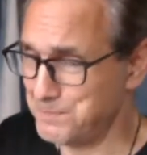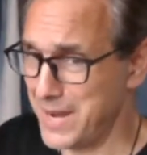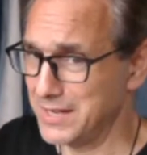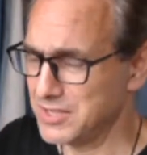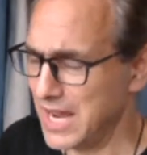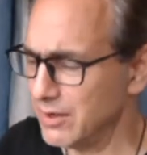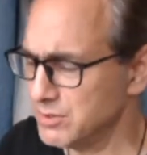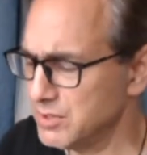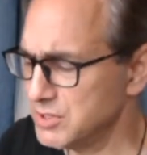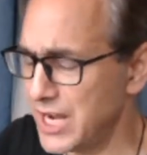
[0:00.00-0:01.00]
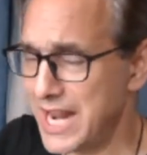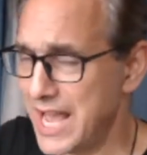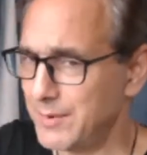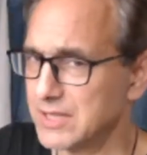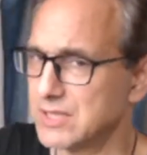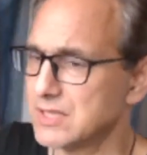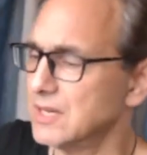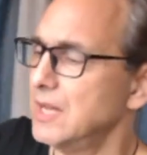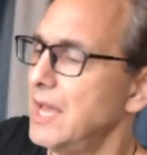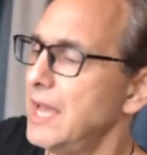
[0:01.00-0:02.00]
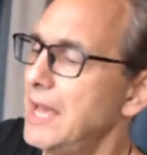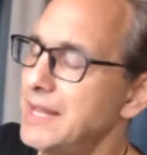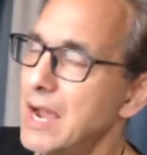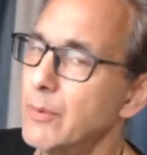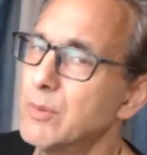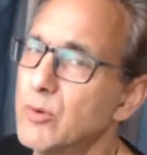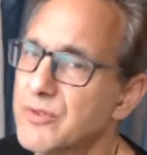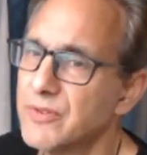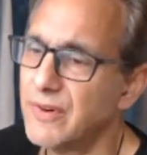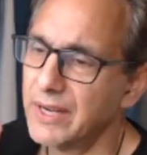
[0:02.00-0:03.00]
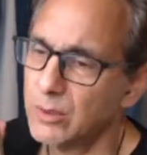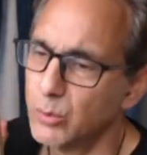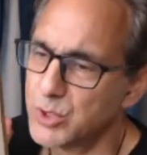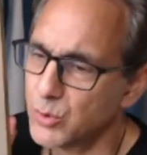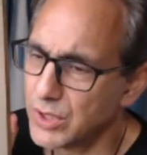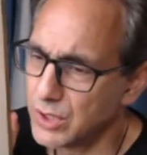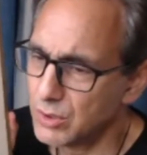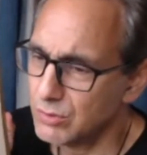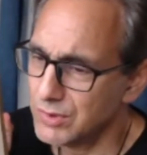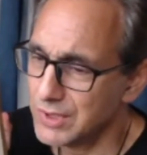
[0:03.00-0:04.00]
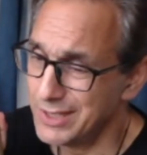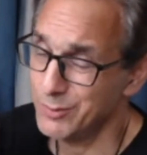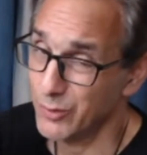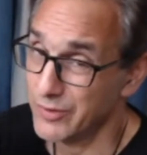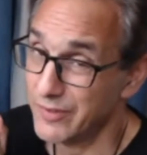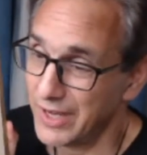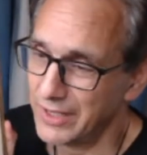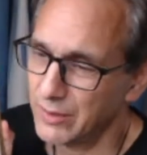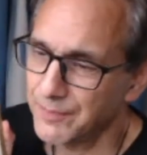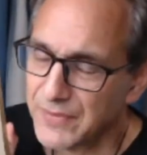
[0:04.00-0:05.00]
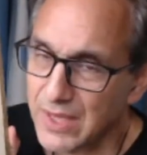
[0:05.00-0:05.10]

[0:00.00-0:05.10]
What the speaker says: Big sound dynamics. And now we move to vinyl, which we need to move to vinyl.